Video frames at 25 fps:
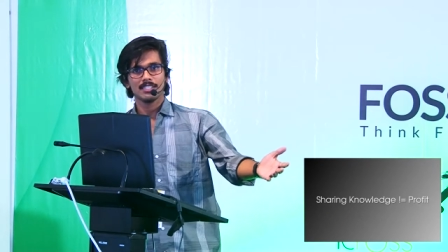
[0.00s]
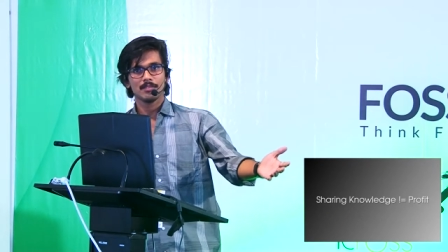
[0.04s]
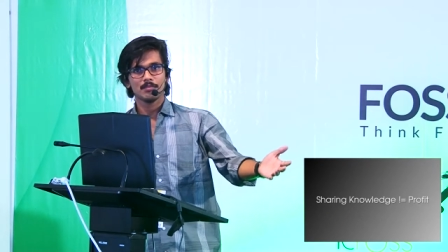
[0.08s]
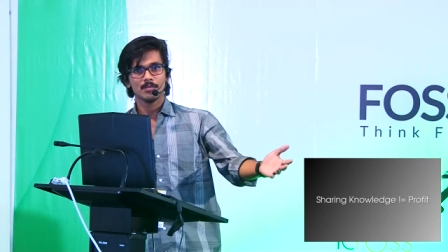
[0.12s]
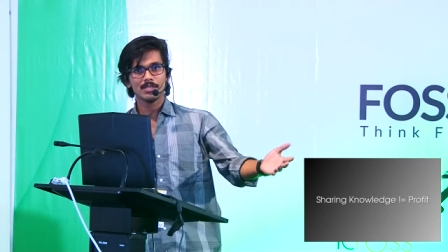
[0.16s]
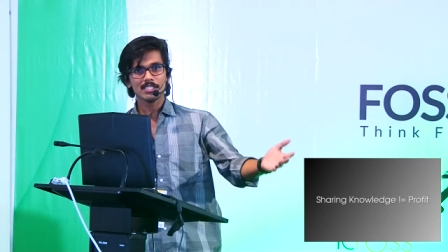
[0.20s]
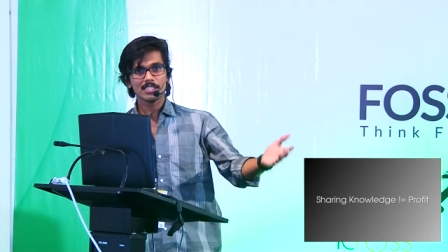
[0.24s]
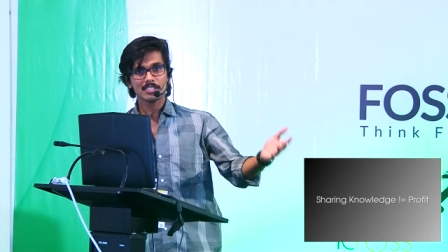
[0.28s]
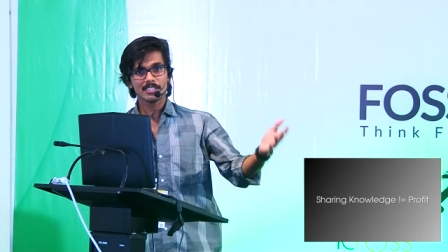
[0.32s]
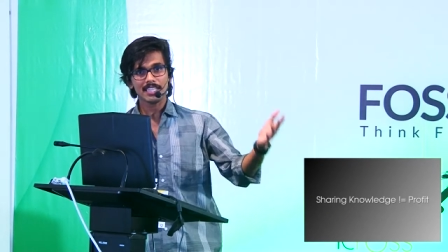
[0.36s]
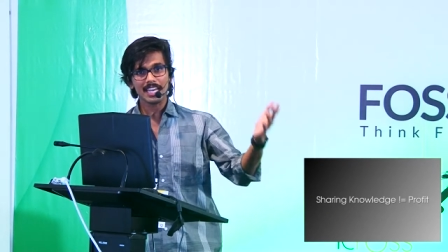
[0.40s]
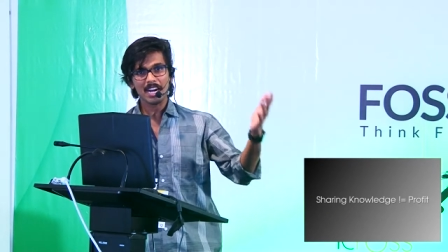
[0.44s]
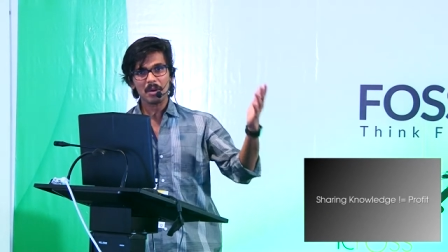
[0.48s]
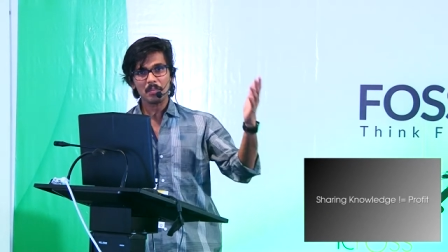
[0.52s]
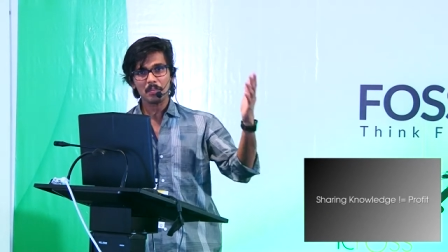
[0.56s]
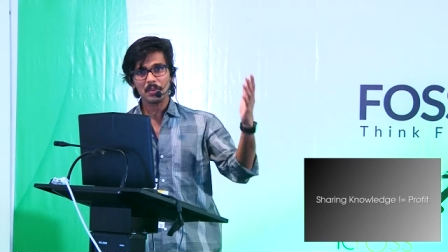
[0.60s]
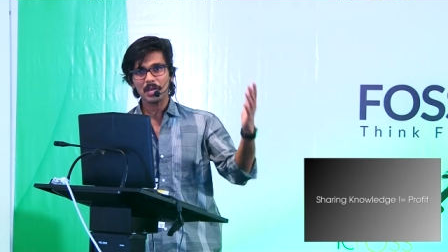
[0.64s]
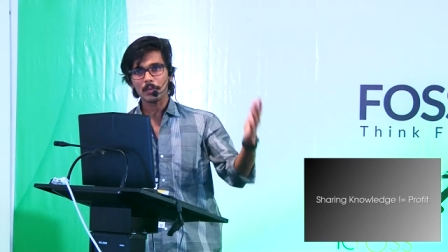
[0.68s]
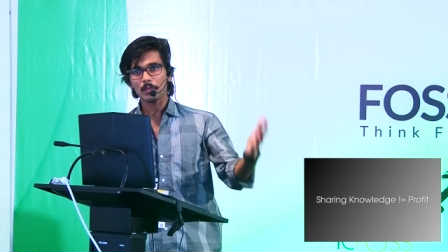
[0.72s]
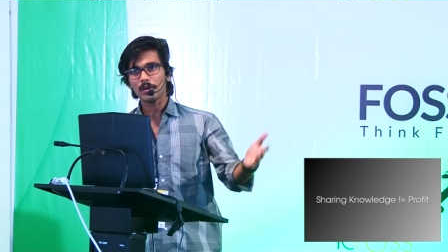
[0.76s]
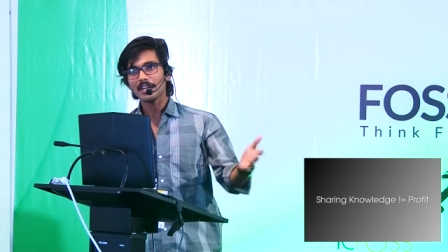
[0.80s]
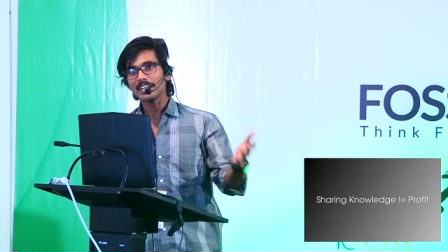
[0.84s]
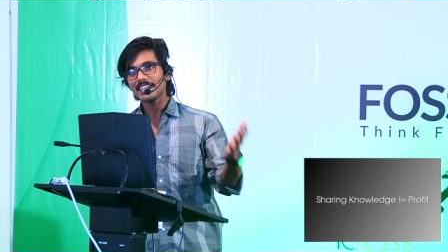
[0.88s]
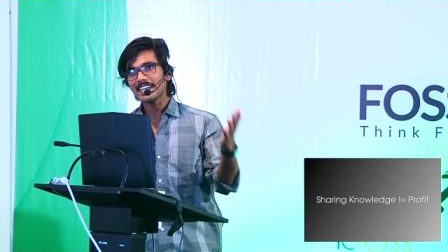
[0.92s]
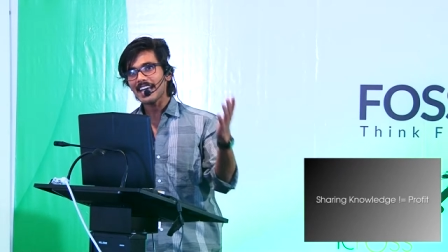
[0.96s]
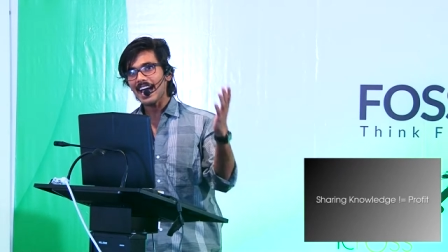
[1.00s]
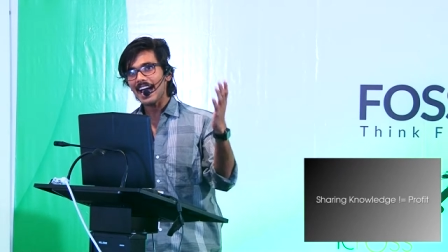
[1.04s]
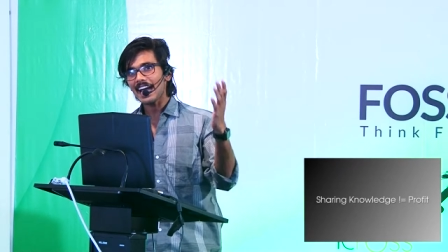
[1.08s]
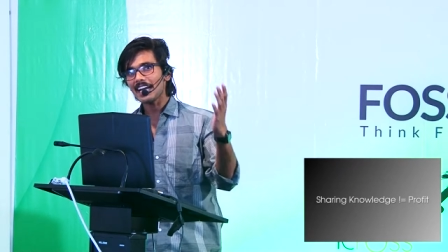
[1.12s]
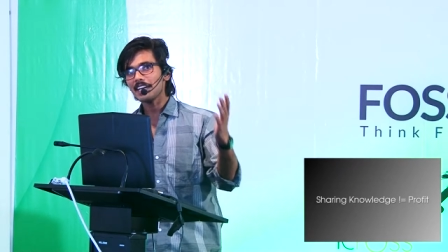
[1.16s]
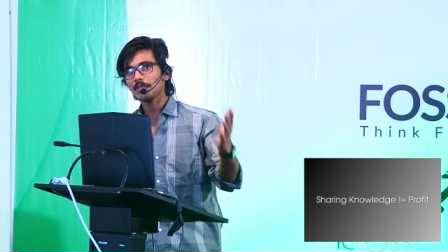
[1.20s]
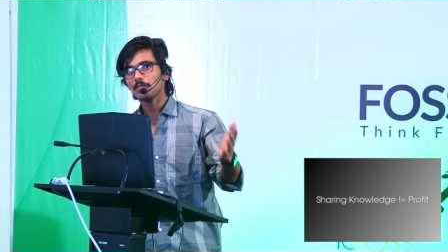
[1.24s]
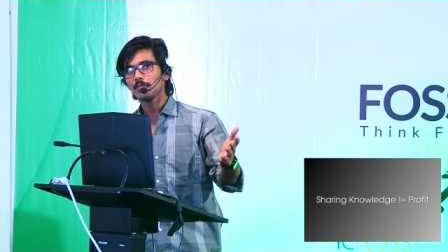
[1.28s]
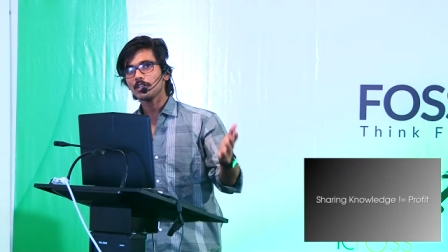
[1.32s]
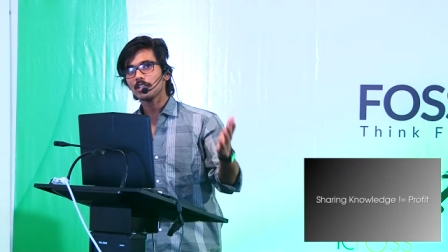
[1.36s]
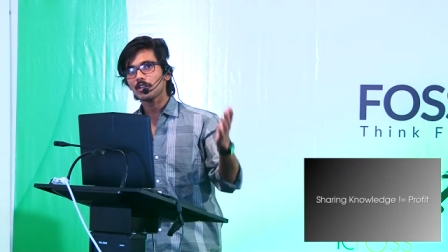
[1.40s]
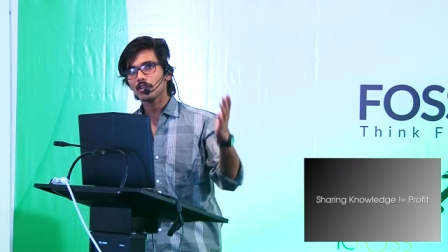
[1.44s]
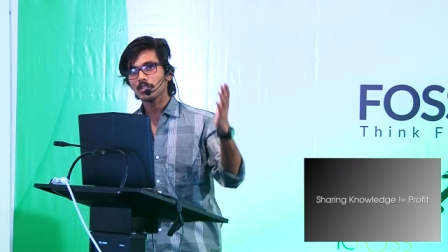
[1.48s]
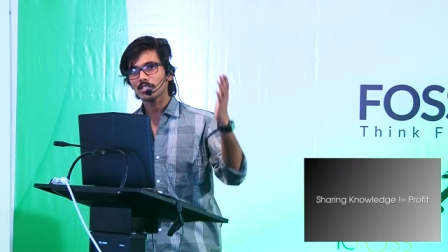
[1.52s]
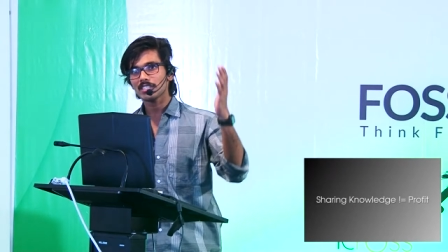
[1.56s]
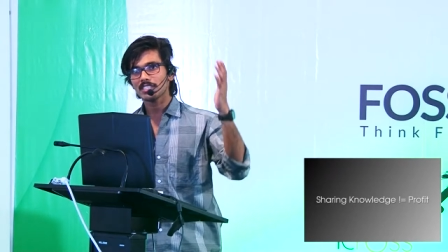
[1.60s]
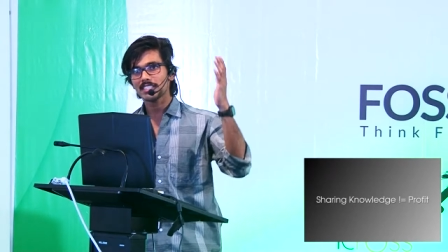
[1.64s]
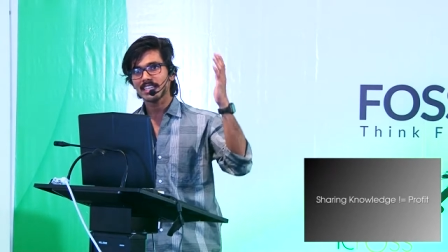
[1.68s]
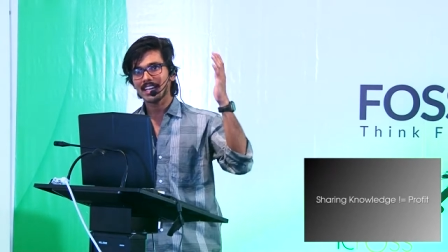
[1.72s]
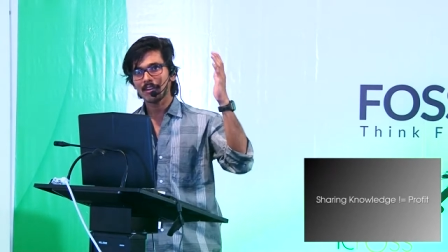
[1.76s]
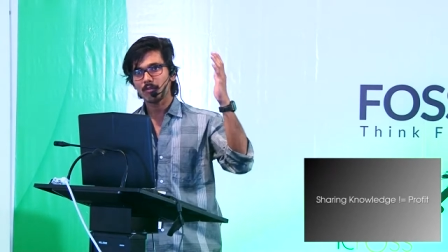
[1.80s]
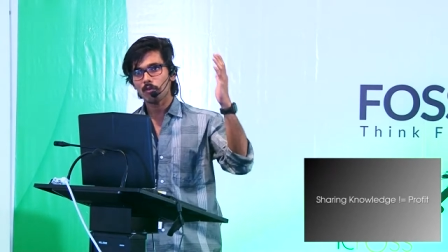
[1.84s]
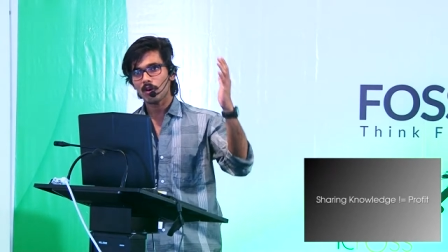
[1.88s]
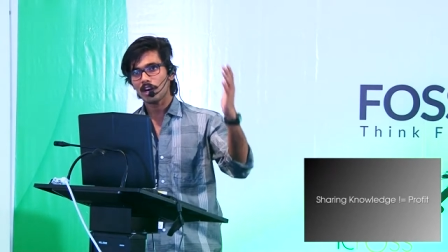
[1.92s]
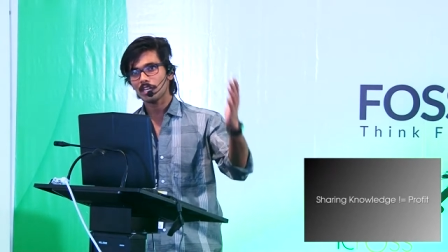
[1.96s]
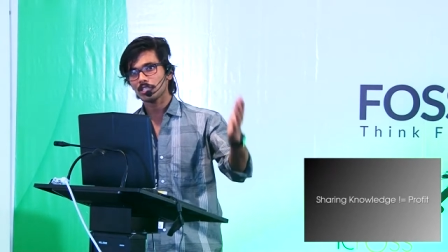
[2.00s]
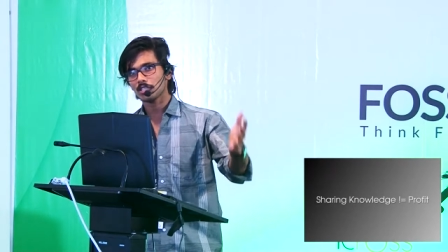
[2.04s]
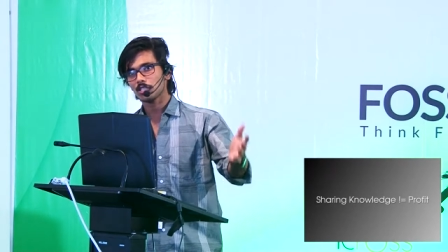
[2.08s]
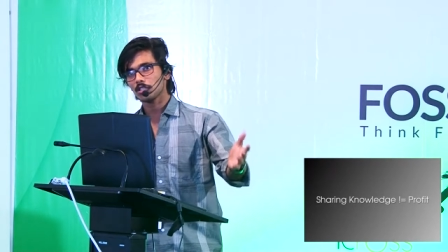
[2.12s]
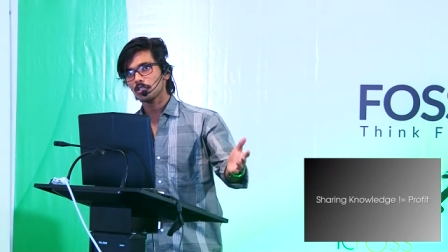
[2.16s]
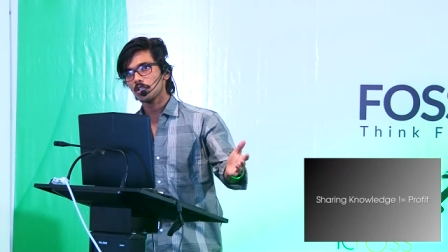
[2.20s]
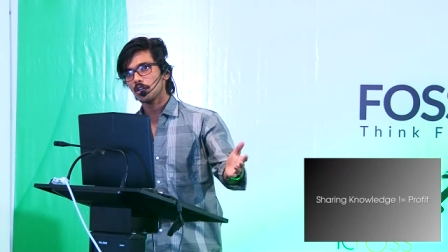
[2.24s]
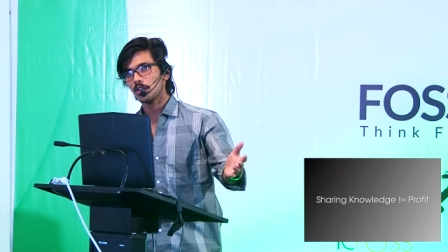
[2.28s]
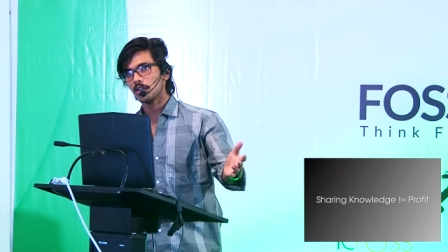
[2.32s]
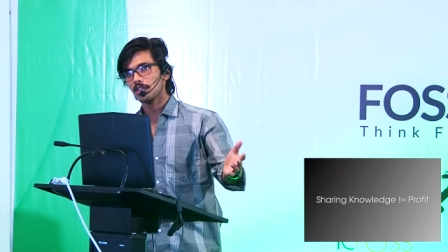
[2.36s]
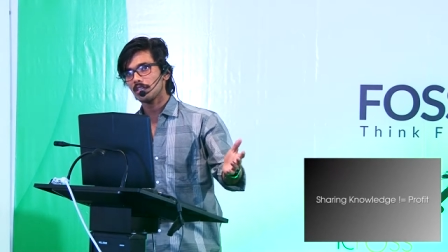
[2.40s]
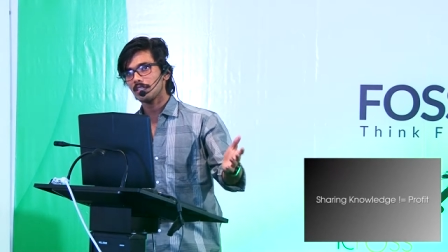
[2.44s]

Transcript: Means there are people died because they want to know,